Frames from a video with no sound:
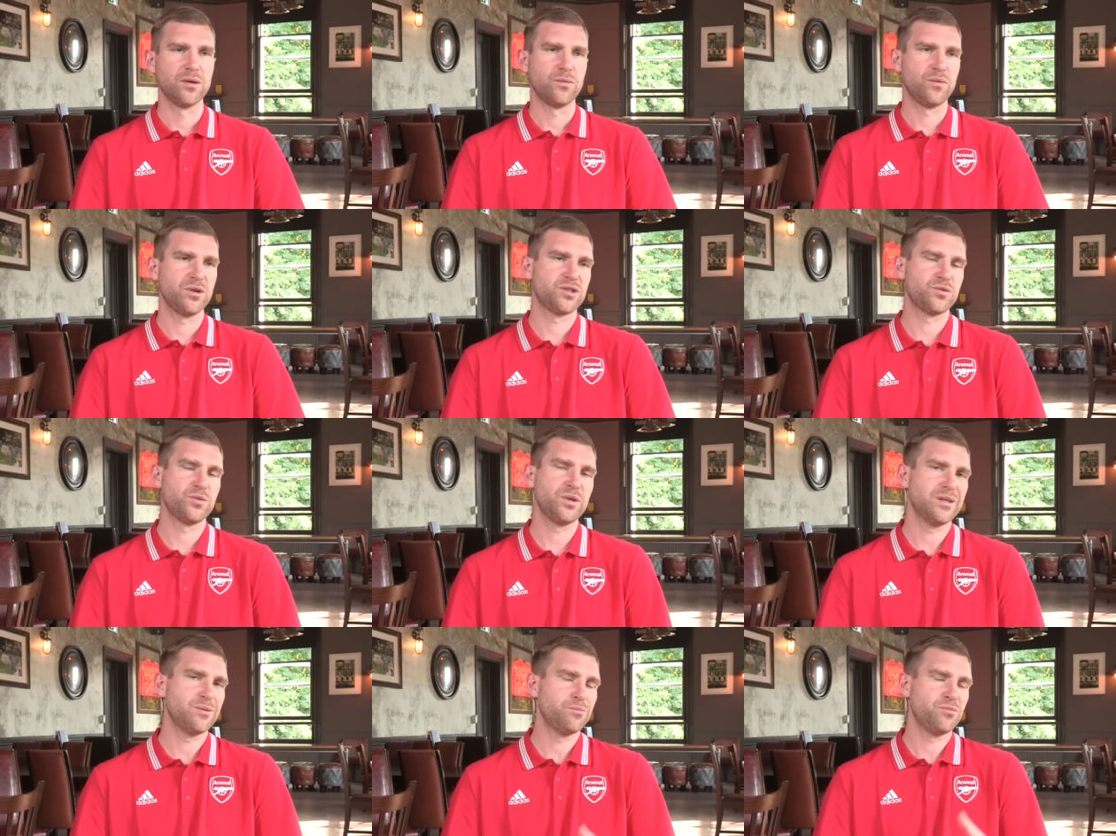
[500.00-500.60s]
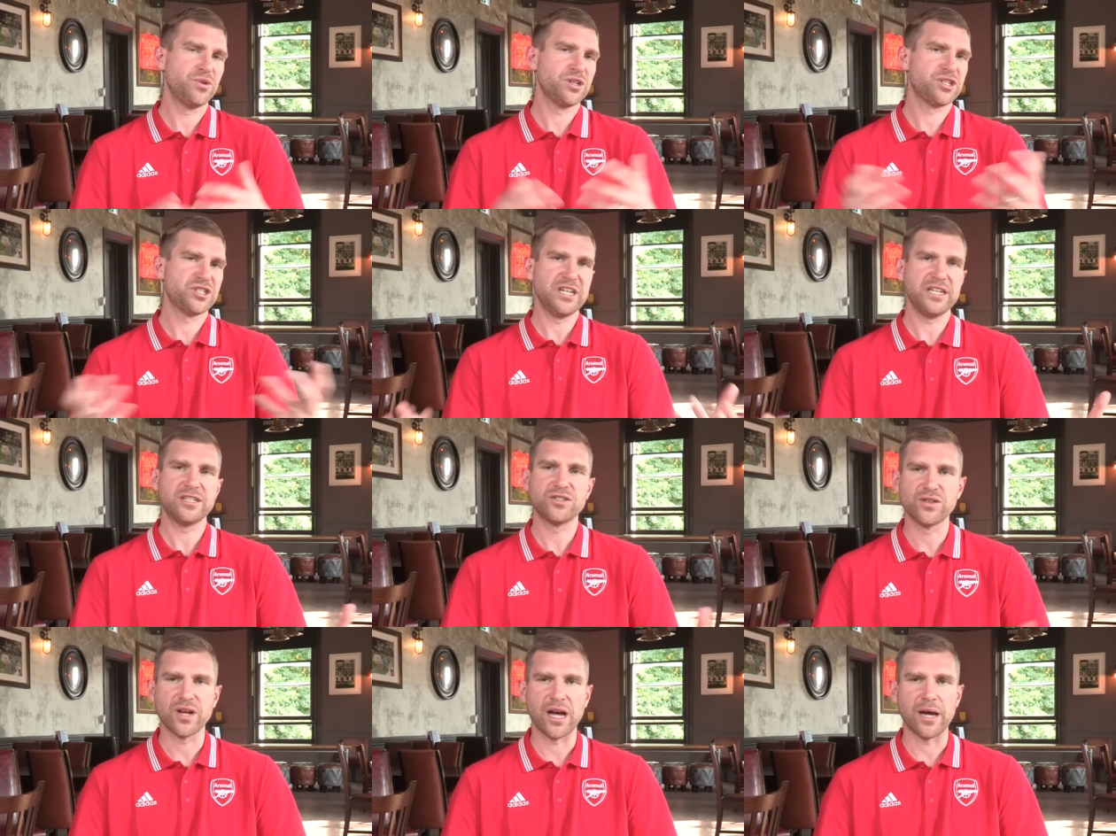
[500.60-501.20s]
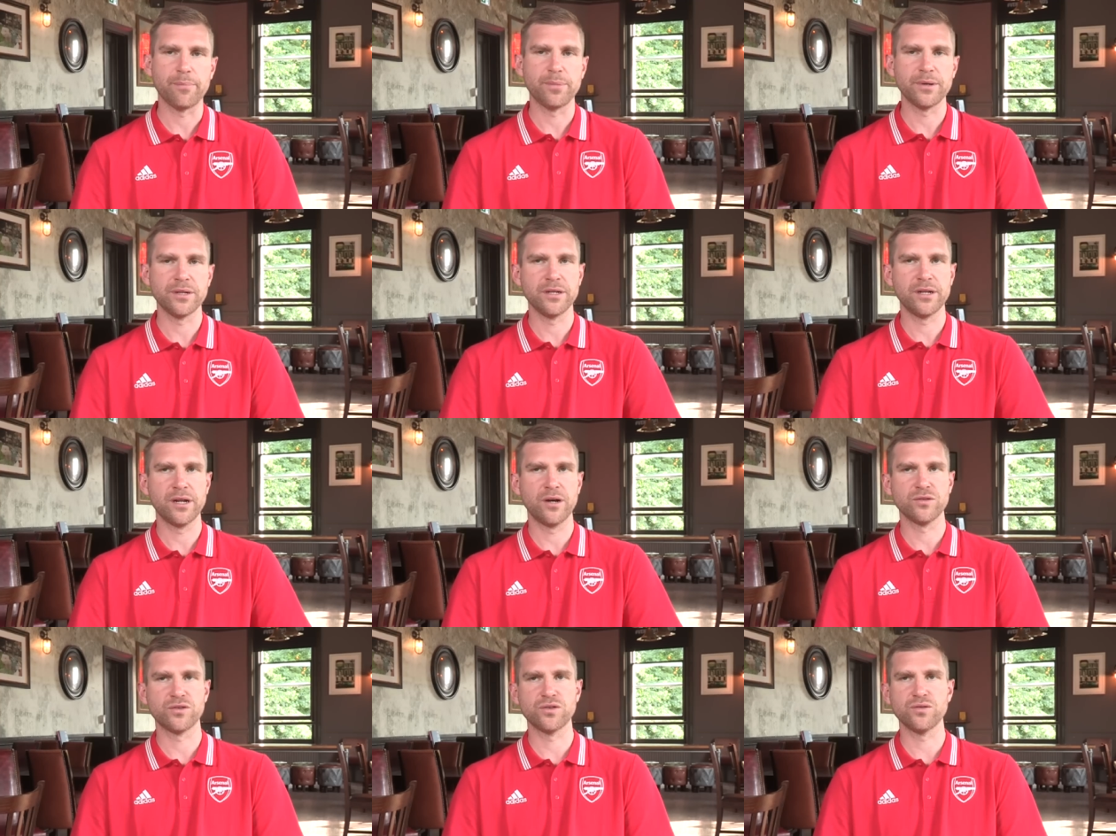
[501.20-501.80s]
which we which needs to happen,
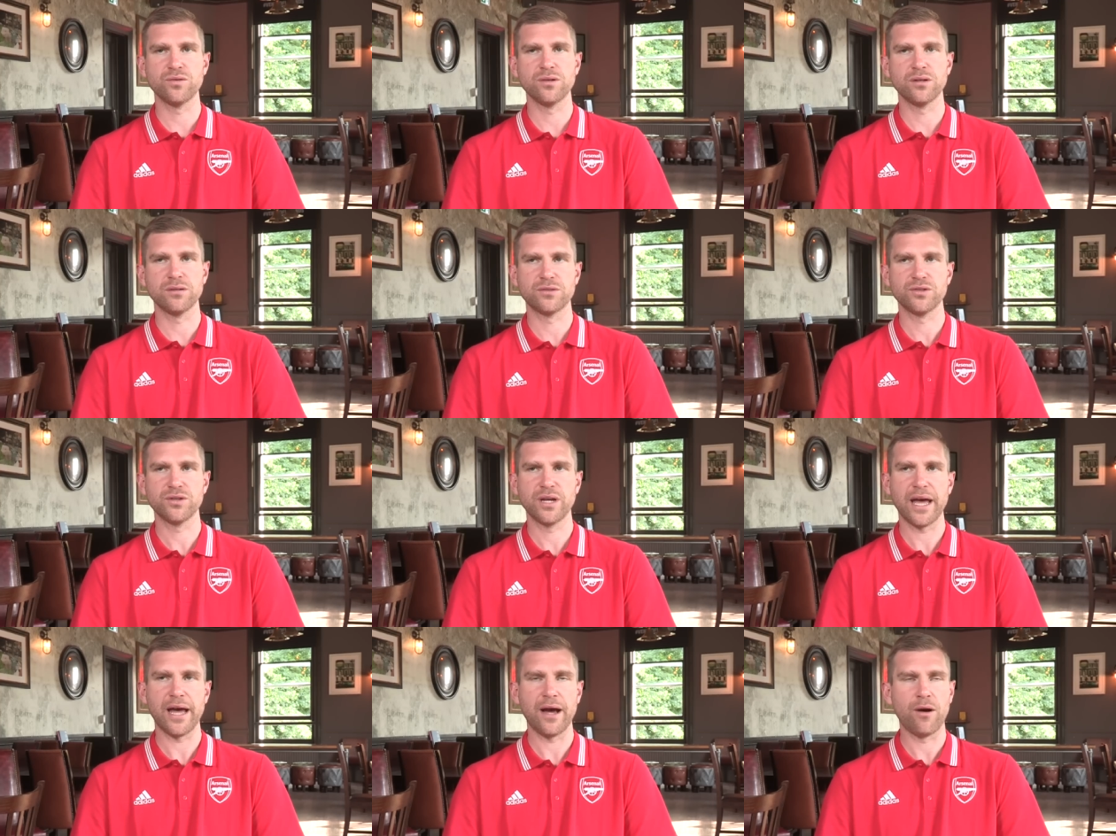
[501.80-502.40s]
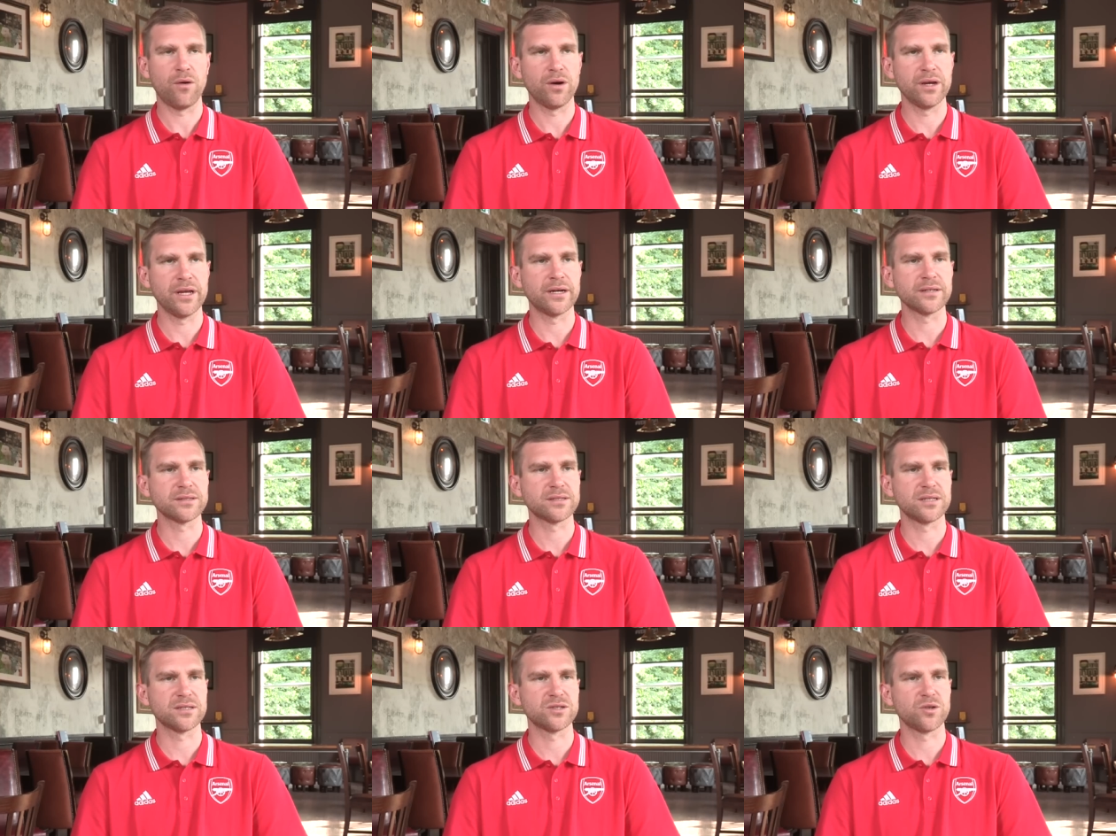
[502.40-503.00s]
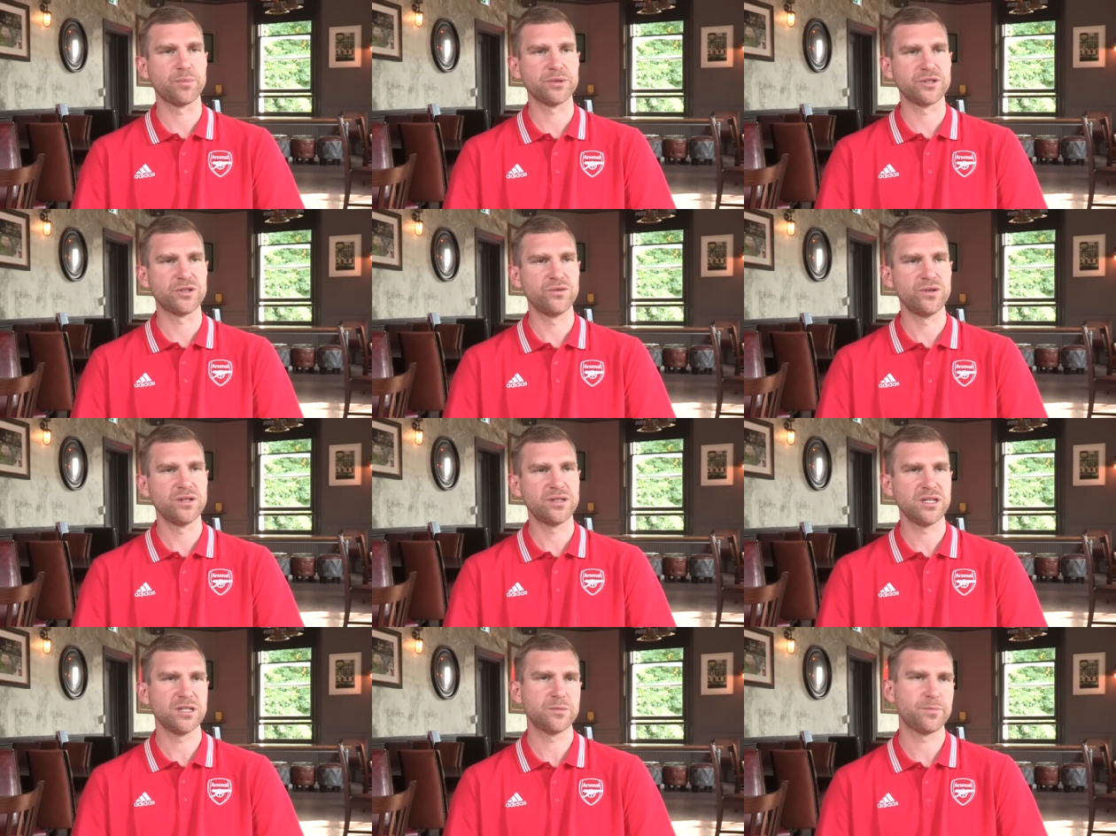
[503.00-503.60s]
you know, to to get our youngsters
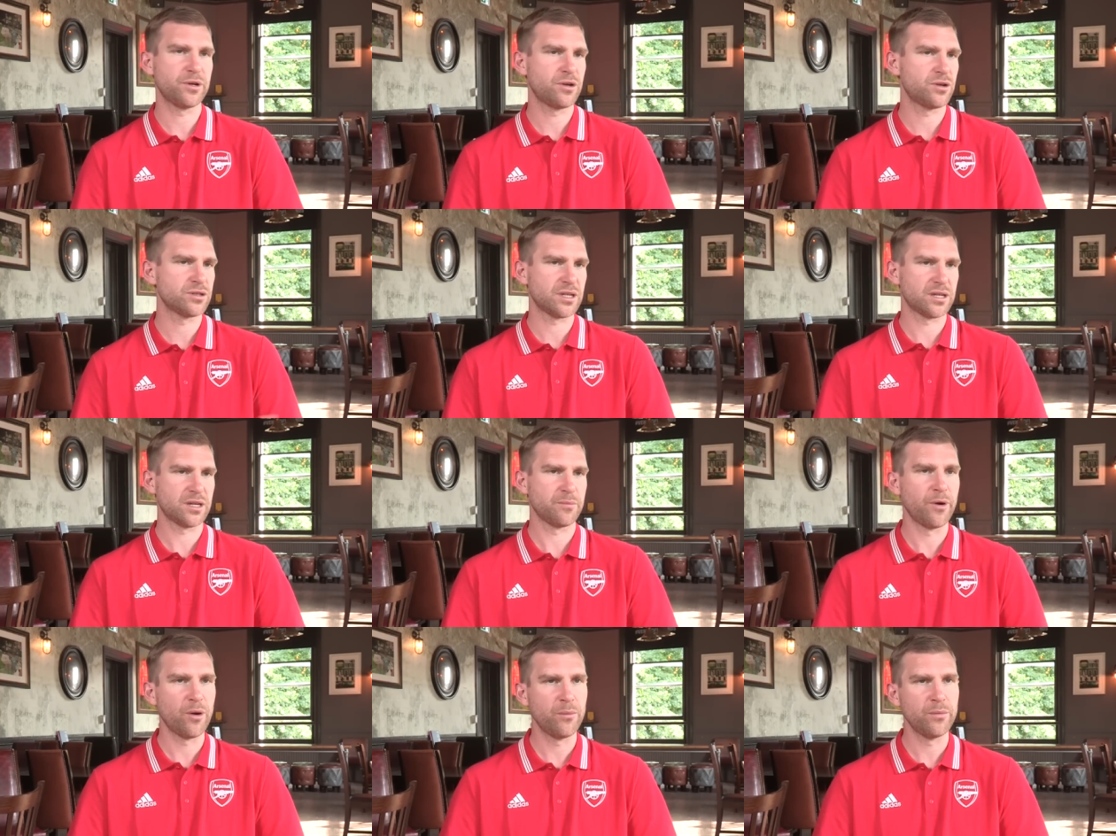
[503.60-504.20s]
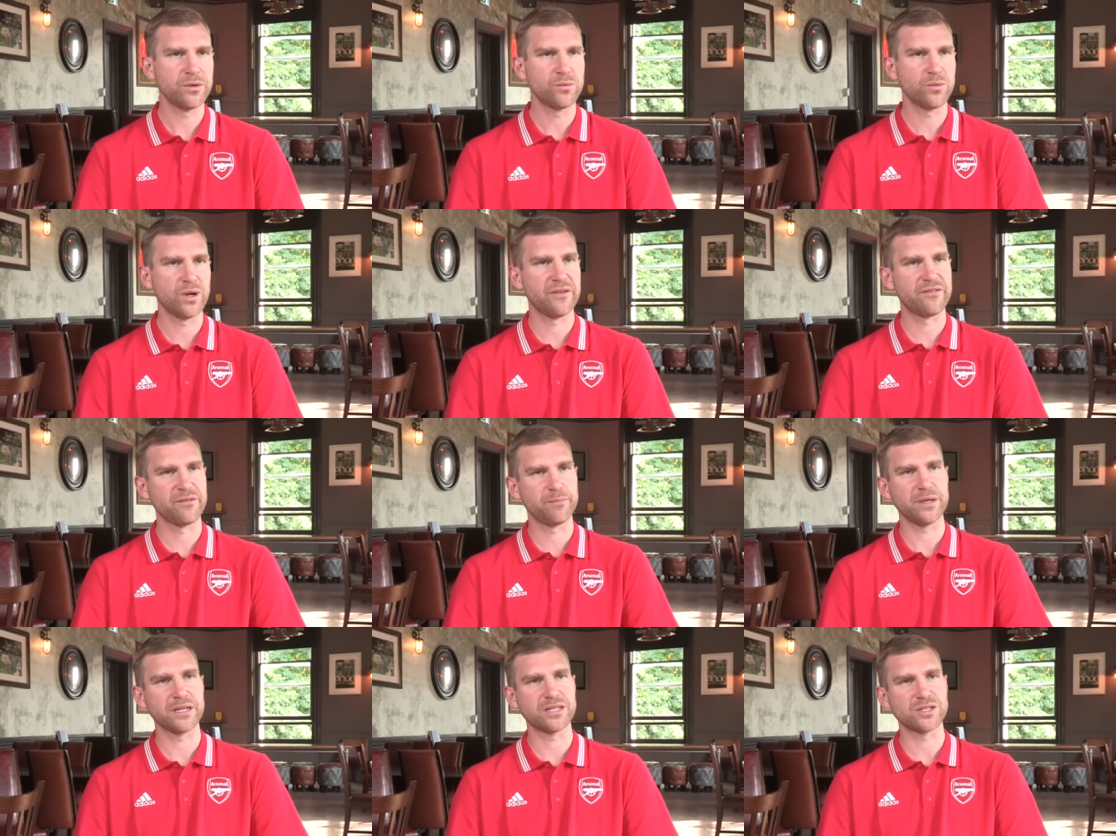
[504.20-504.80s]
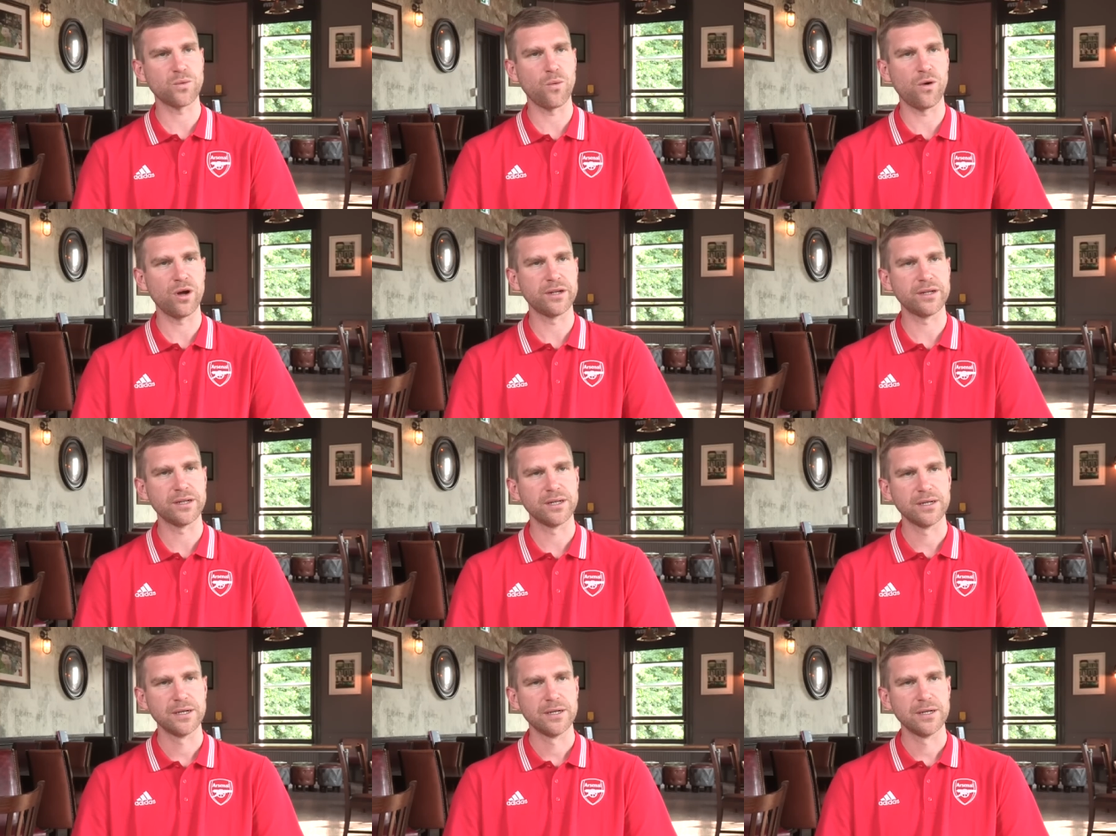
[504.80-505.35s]
opportunities because at the moment we have a big squad.